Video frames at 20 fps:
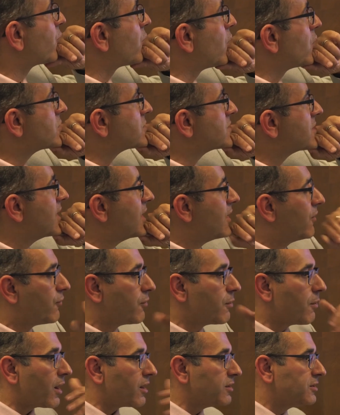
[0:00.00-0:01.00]
of course, if
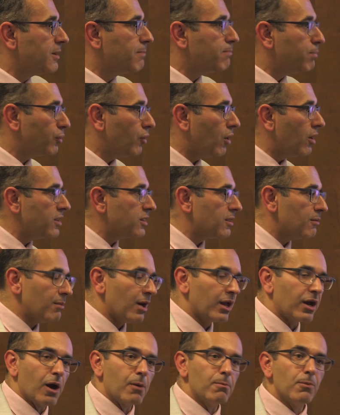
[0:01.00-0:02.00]
we want to deploy them
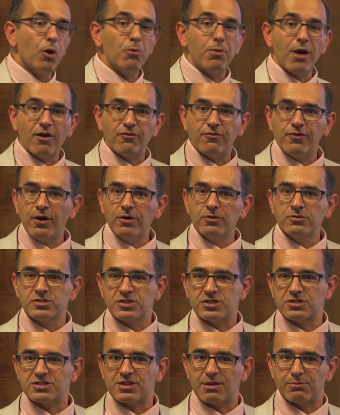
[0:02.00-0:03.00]
on our mobile
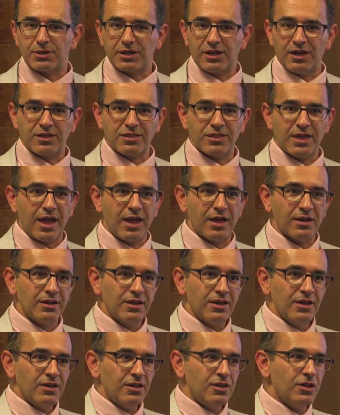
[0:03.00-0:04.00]
phones or something like
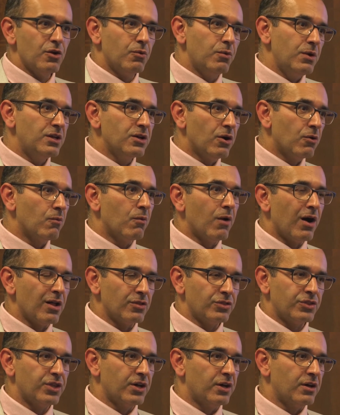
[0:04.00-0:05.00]
that, you know, we don't
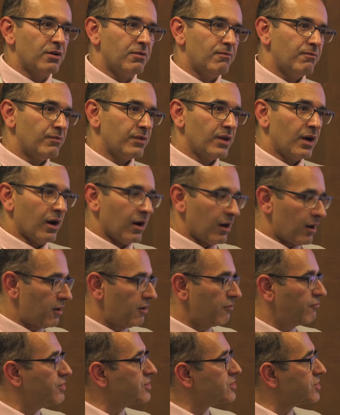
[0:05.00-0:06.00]
want
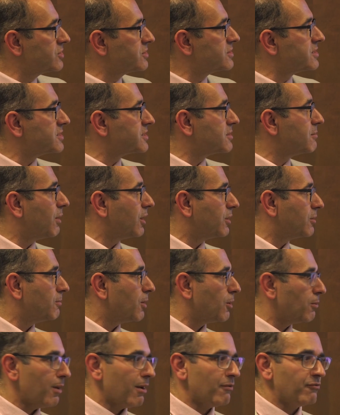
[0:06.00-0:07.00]
our vision system on the
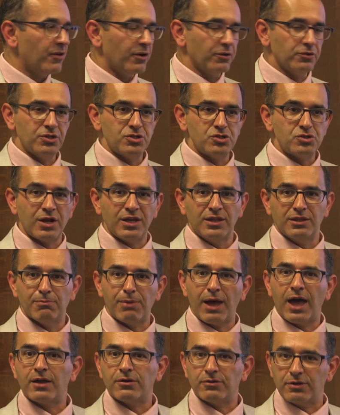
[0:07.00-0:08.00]
mobile phone to drain the
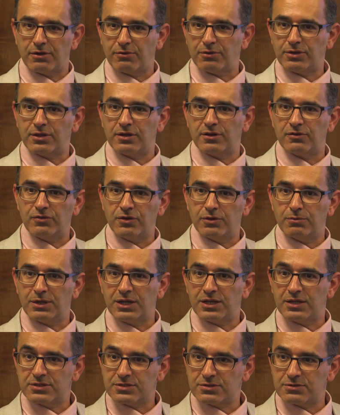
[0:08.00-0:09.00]
battery within a few
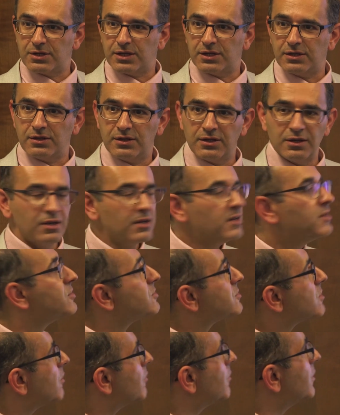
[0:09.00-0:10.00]
minutes, right?
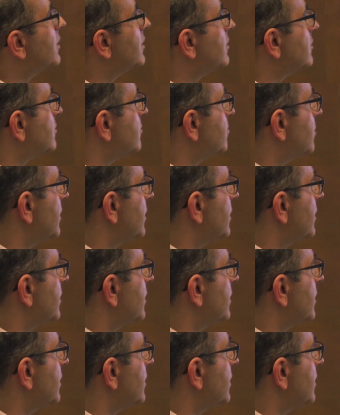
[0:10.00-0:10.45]
So we need to